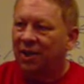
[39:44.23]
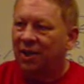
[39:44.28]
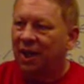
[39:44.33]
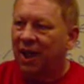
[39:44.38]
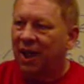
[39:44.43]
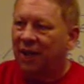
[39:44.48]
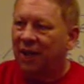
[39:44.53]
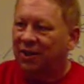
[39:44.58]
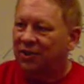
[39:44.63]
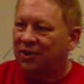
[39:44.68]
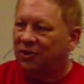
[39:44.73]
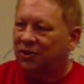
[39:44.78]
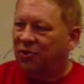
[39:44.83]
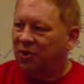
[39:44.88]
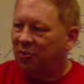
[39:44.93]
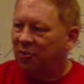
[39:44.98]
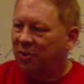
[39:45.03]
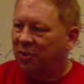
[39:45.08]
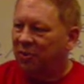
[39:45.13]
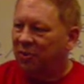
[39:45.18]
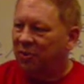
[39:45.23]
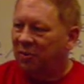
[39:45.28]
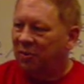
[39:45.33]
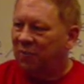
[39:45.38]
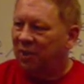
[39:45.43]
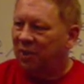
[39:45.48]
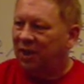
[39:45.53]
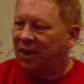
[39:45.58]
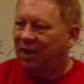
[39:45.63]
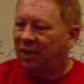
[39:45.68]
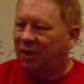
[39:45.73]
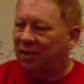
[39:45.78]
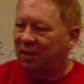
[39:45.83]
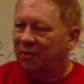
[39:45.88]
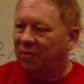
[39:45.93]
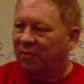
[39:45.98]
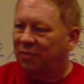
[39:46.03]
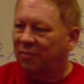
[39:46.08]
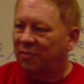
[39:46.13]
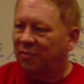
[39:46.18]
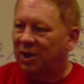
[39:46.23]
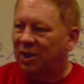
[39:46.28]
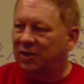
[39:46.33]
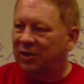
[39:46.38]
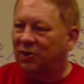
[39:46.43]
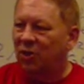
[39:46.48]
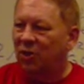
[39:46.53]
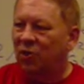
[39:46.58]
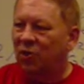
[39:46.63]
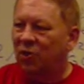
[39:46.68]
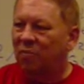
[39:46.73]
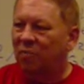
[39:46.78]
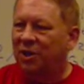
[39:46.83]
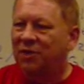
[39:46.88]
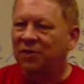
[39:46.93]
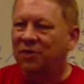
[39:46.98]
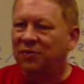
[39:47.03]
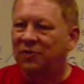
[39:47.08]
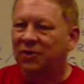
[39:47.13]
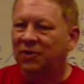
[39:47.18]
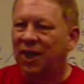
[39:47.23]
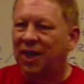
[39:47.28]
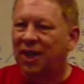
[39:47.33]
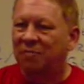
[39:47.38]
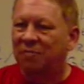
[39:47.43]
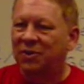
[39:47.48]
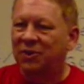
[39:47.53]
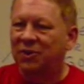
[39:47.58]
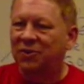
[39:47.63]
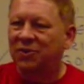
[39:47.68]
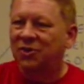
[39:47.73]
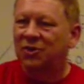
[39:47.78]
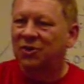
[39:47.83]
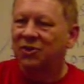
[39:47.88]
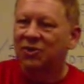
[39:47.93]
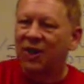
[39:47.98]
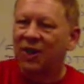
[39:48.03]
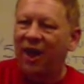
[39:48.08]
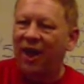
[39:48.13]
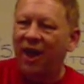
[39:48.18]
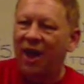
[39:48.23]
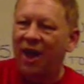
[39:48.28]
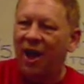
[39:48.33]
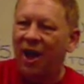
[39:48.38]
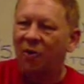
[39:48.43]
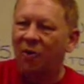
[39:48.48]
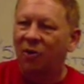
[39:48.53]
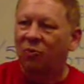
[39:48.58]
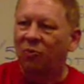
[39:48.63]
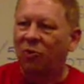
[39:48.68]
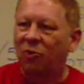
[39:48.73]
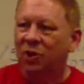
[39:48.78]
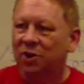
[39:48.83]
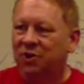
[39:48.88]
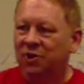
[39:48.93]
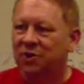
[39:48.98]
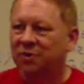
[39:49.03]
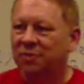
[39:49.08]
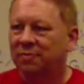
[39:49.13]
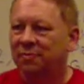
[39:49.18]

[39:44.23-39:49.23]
And it's just going to be repeating. But it's a whole bunch of statements saying how it works.